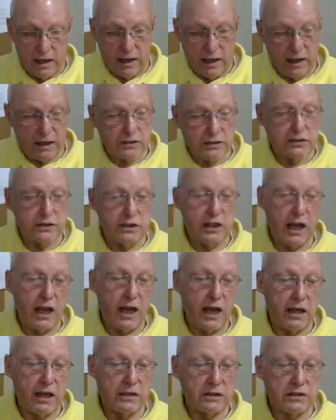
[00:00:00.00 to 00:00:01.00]
It
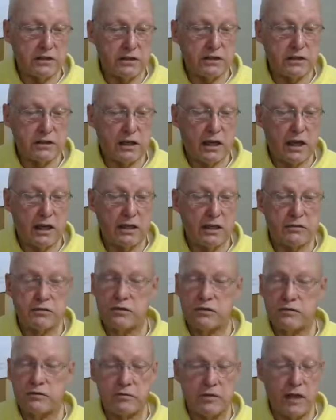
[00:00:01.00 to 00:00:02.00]
says, and this
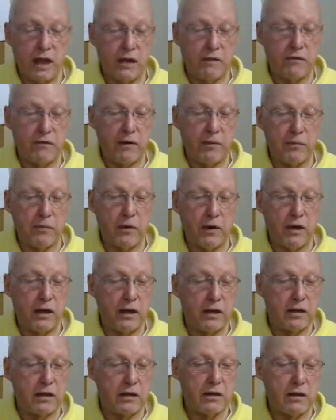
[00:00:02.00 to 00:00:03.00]
was dated
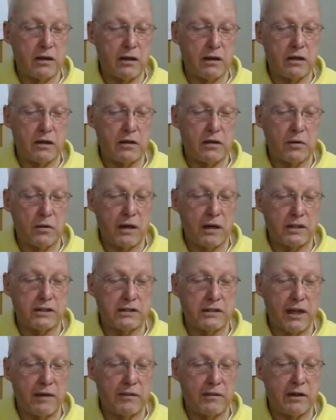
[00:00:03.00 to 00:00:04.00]
February
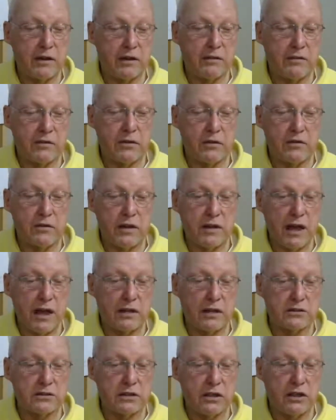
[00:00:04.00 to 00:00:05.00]
27th of
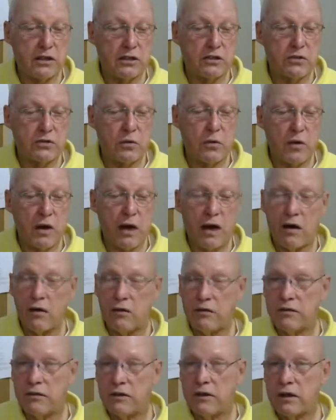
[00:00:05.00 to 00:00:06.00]
2012,
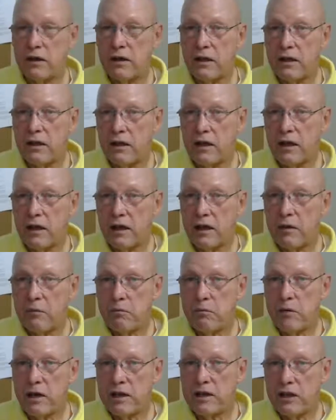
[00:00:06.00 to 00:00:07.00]

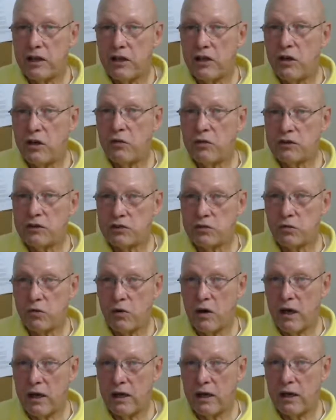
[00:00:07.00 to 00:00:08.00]
but the
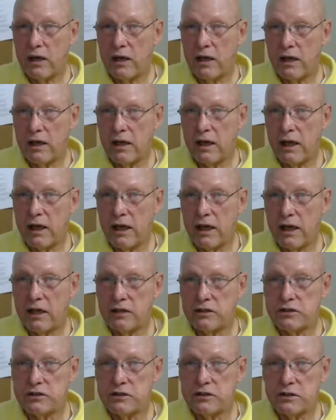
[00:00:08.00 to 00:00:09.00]
newest one
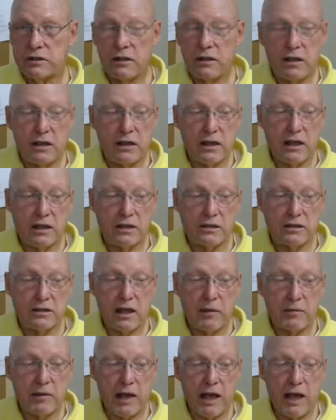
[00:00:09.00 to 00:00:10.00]
is
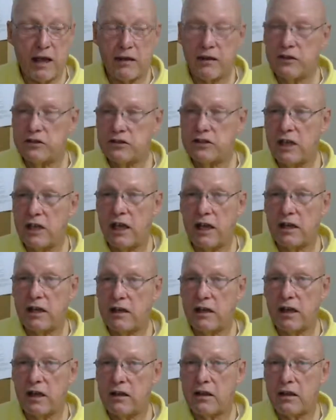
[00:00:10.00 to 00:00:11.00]
coming out, and they're
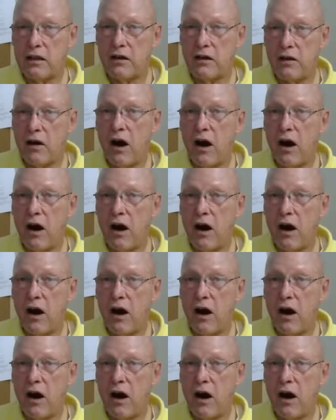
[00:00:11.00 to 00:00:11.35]
saying that there